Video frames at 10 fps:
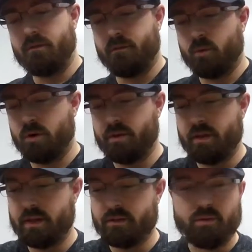for
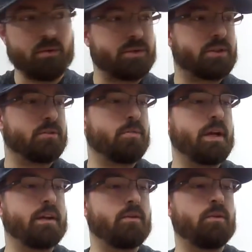the Tulster
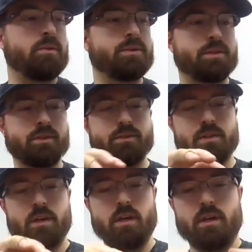brand holsters.